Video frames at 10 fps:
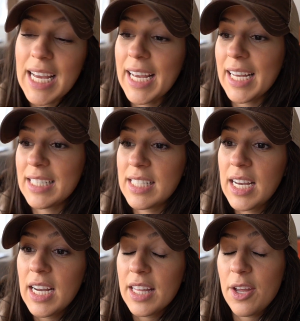and
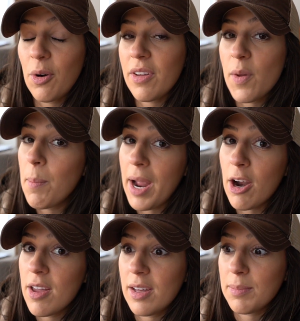they don't even
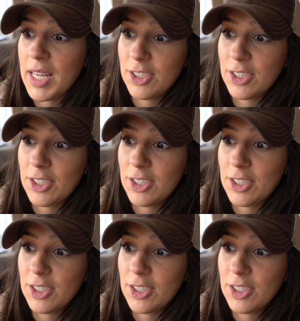bury them.